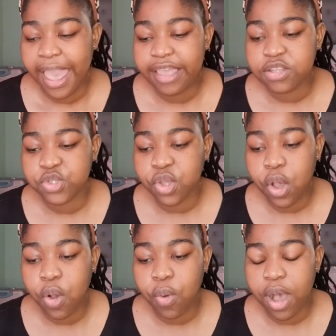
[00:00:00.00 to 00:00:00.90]
And
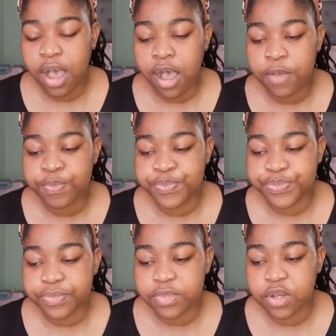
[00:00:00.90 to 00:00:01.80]
so
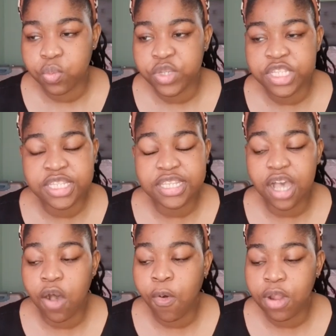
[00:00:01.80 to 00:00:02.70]
we see
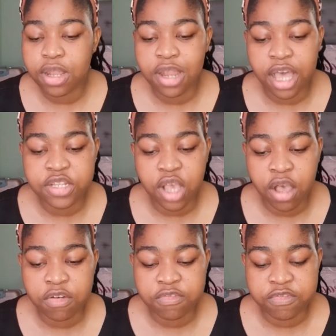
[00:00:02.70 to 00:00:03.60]
a whole lot
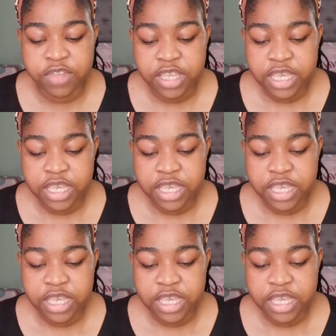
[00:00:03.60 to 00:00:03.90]
of